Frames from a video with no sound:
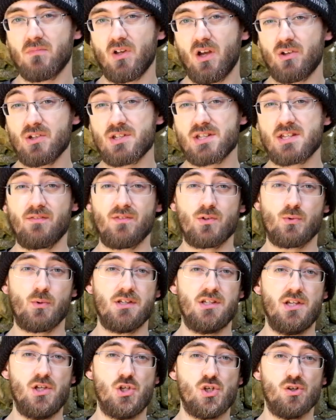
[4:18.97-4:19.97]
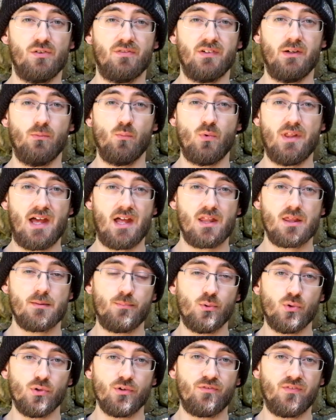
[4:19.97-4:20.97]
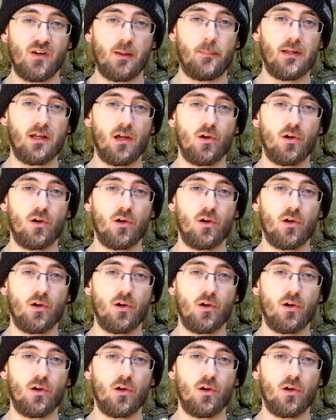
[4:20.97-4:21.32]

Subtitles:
I could 720 shove it without the board flipping